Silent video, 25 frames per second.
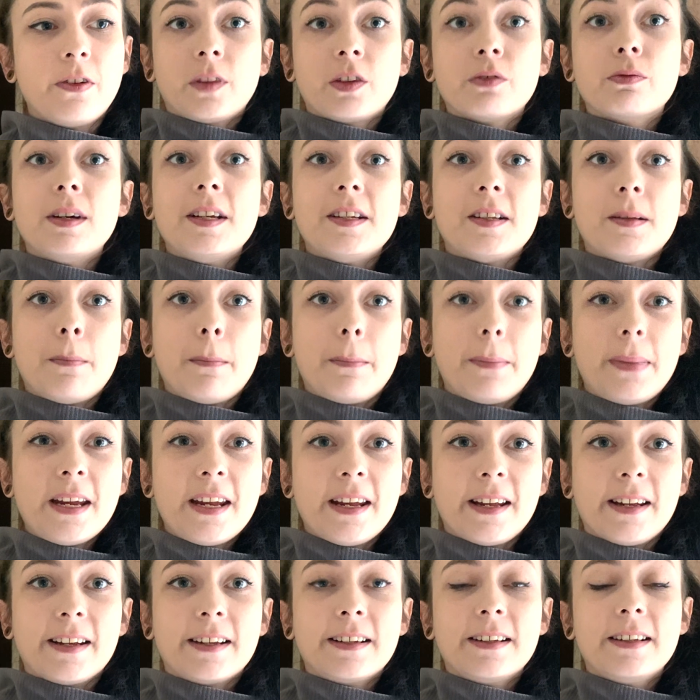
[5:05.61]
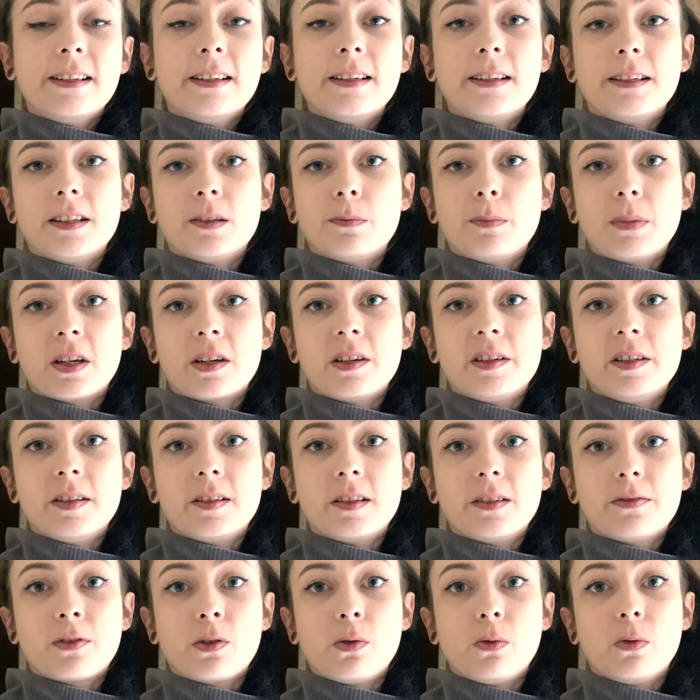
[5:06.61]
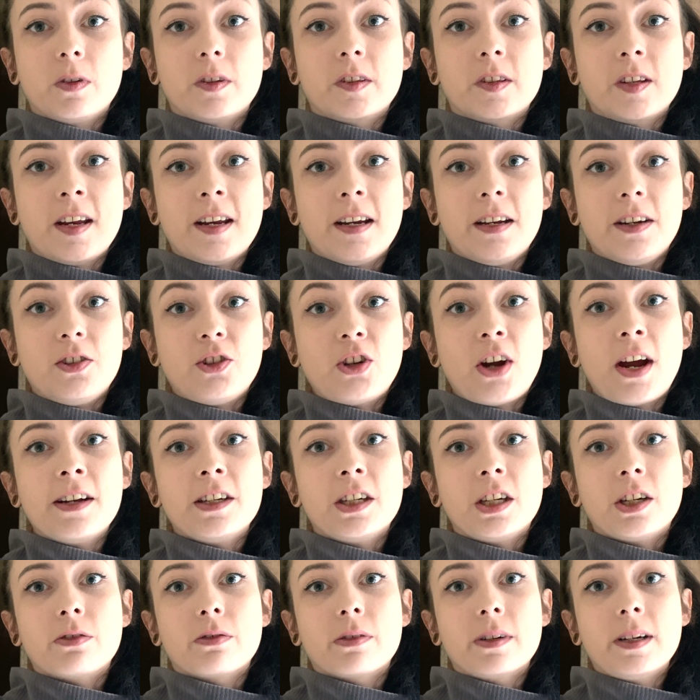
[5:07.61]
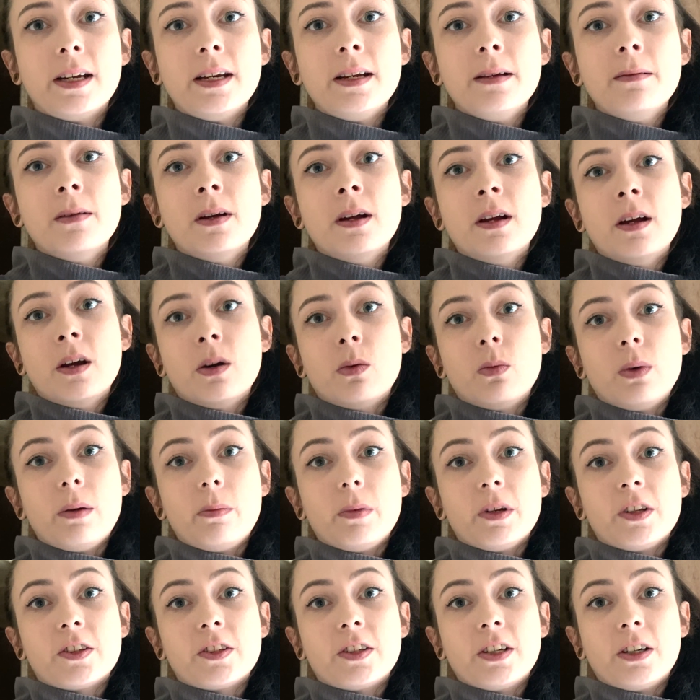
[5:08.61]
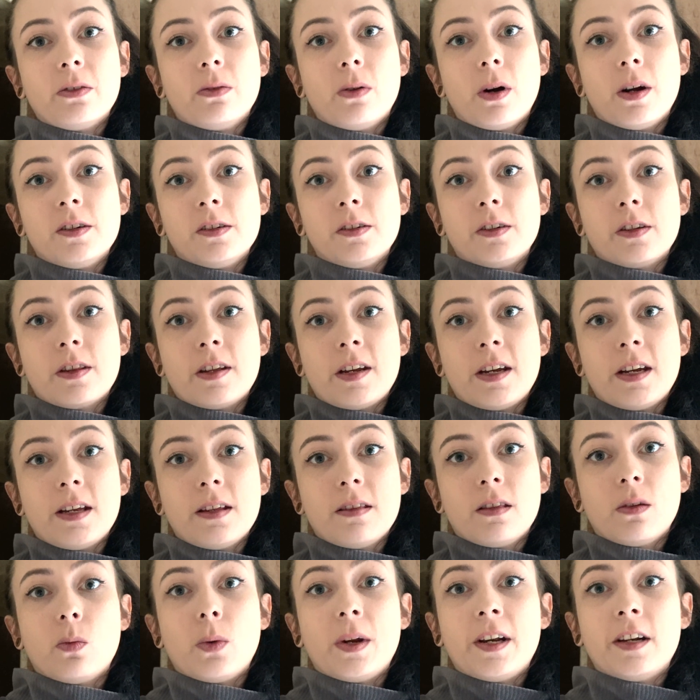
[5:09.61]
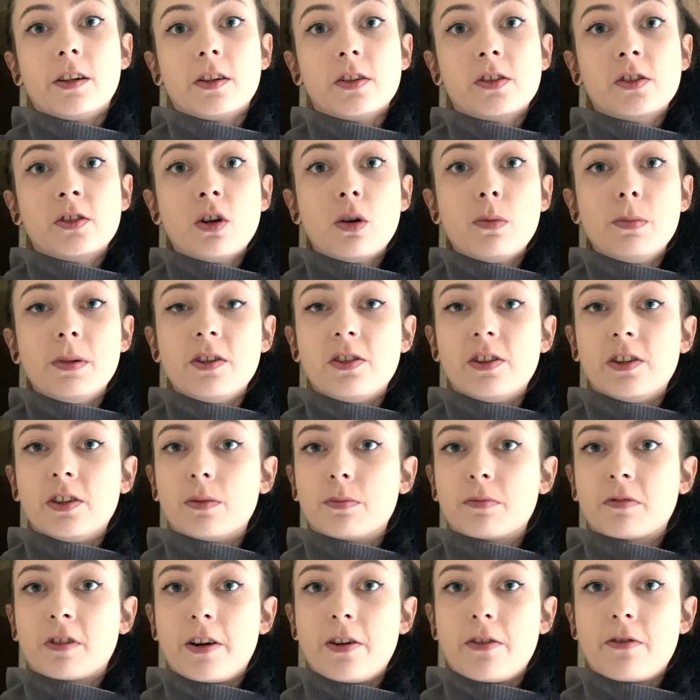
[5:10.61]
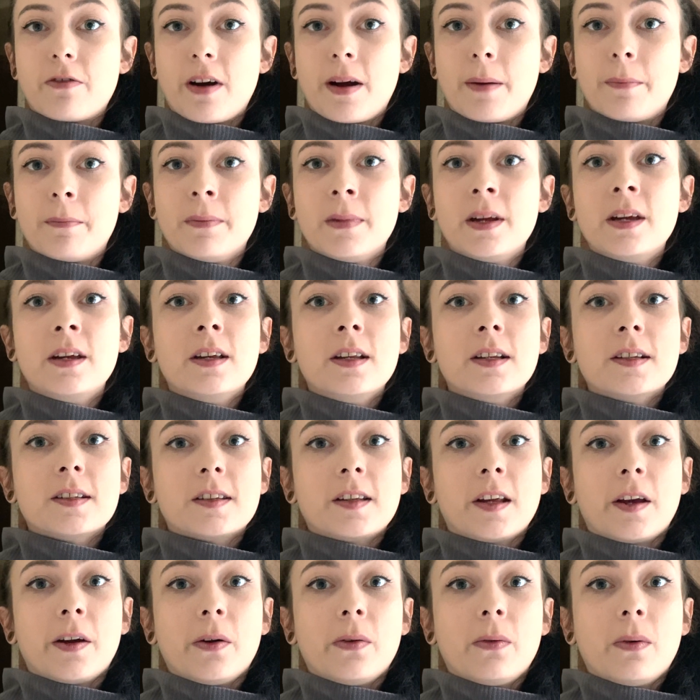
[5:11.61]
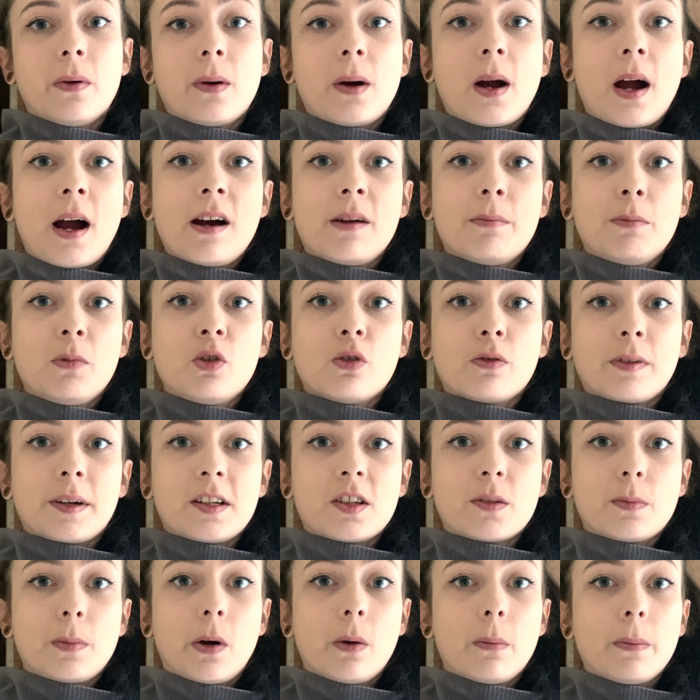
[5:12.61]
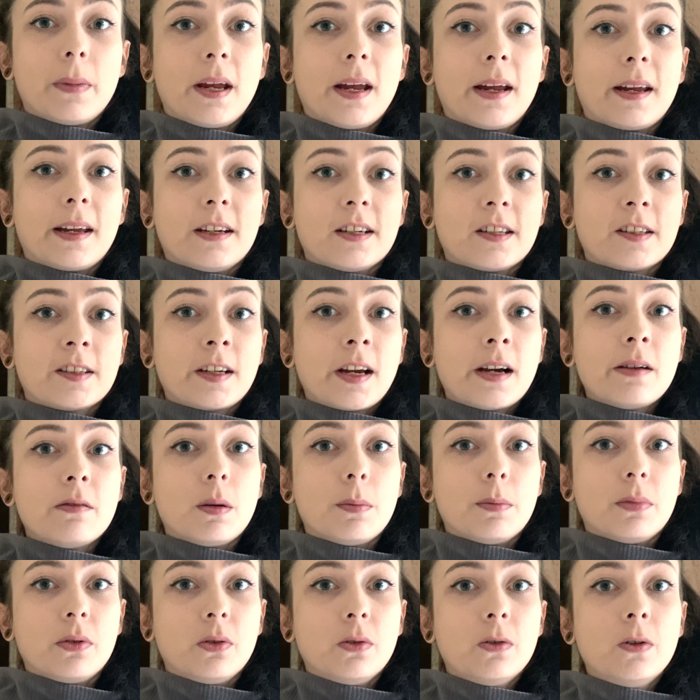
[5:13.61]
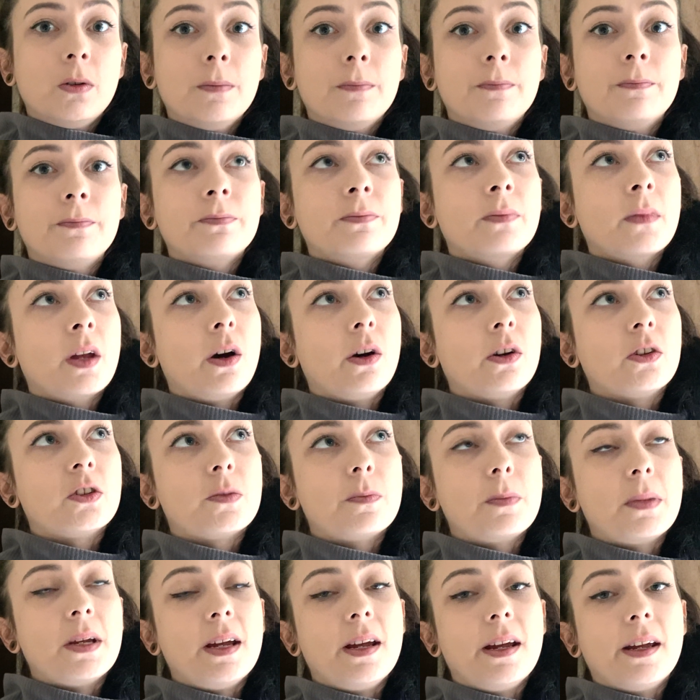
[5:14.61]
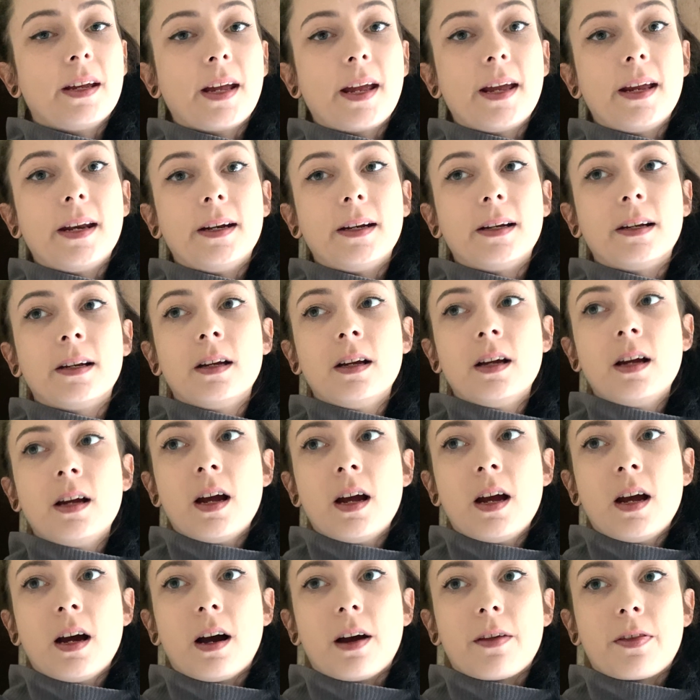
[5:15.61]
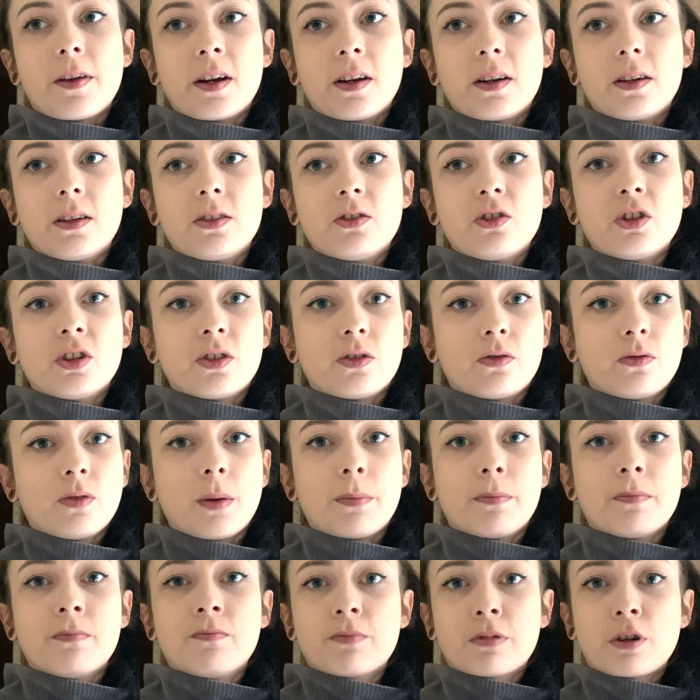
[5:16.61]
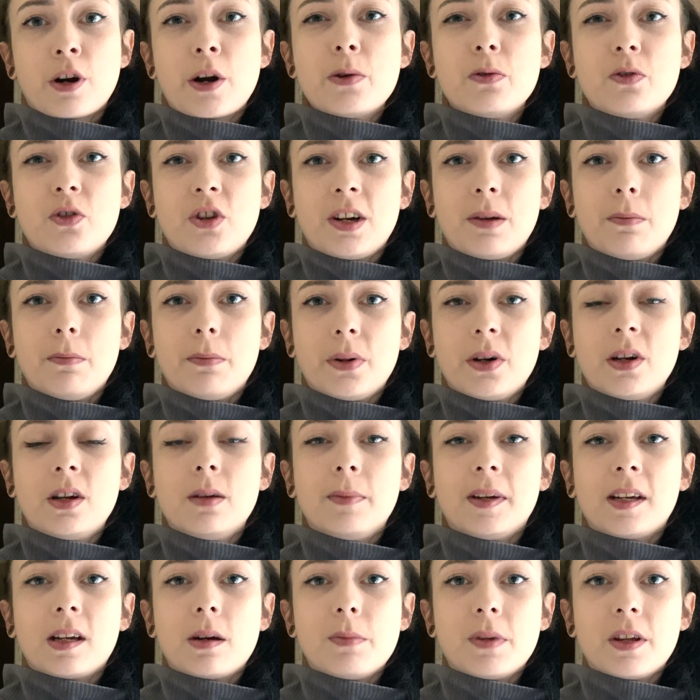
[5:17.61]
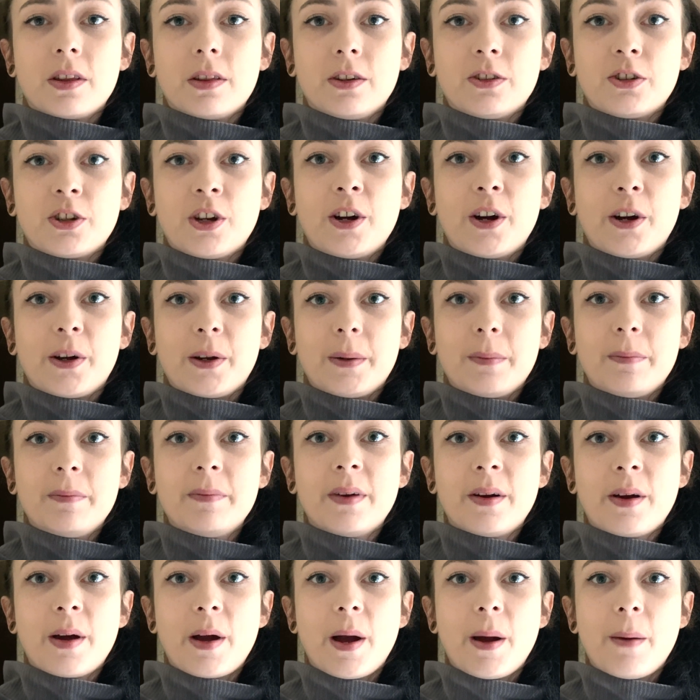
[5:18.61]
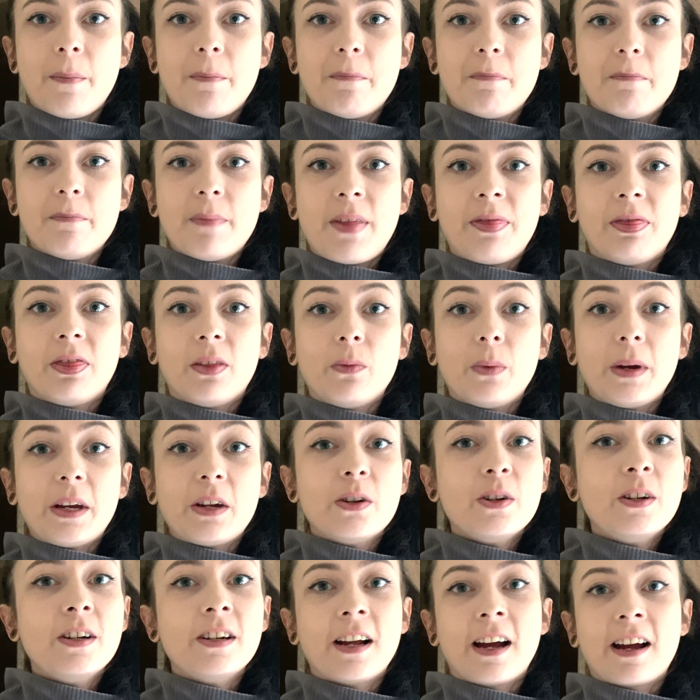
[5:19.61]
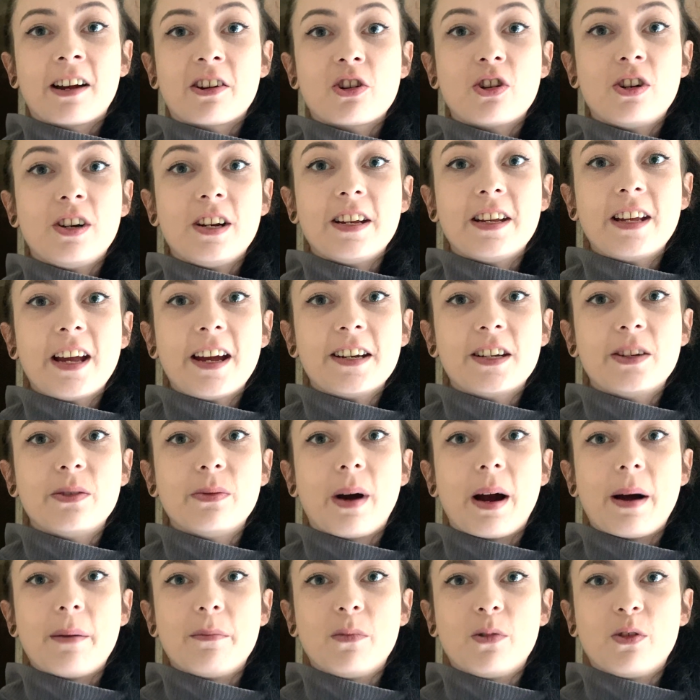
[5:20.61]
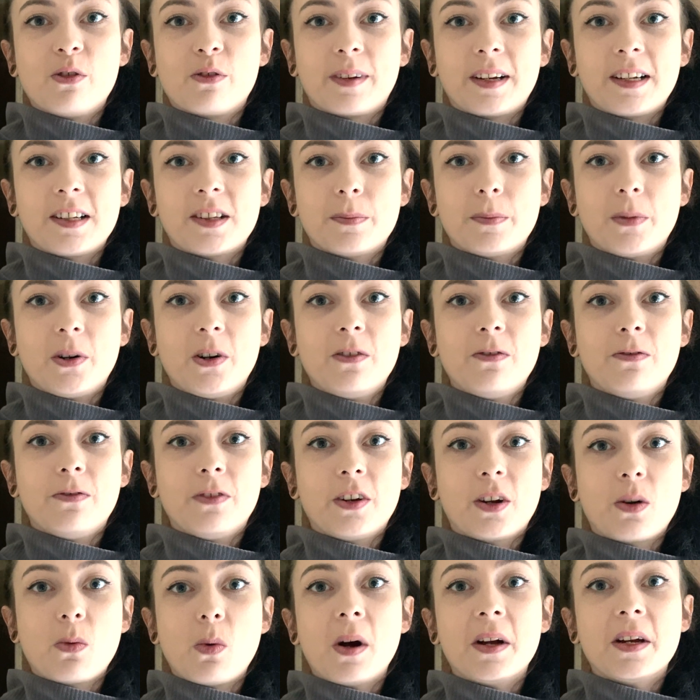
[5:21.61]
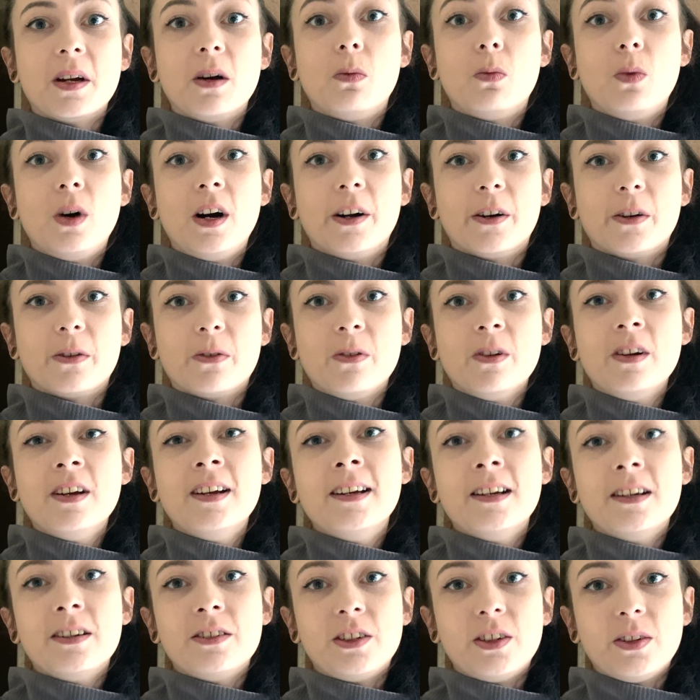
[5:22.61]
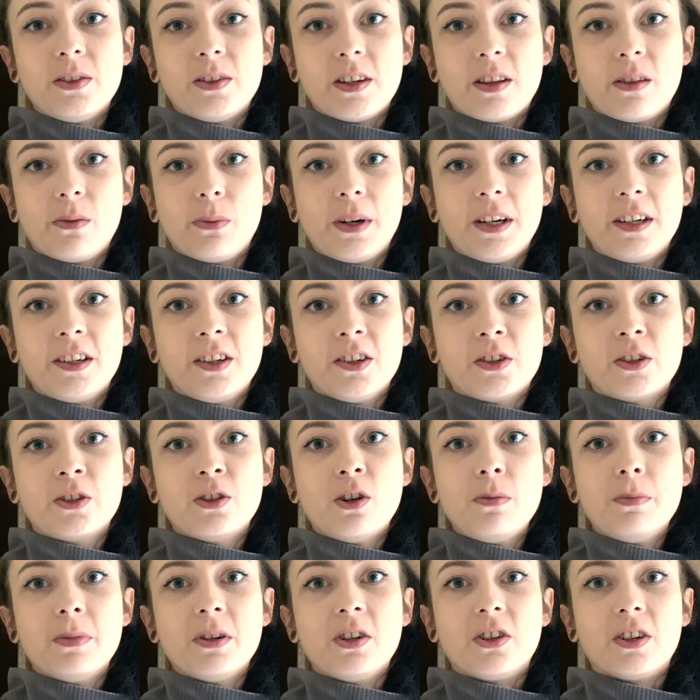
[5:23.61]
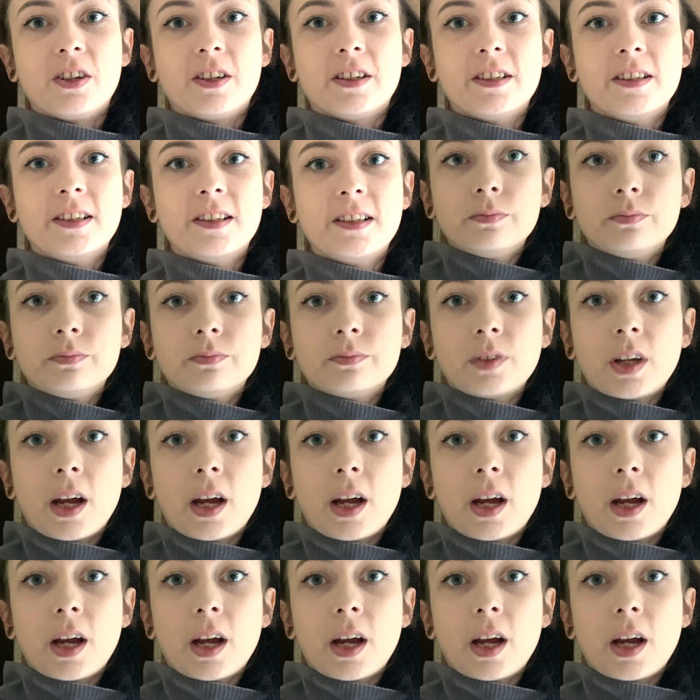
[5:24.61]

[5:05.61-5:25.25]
The reason being is because of course in January we were still under the winter stoppages programme, so our mooring spot being in Stourport, us being in I think just approaching Birmingham at the time, meant that we couldn't actually get to our mooring spot for quite a while due to the winter stoppages.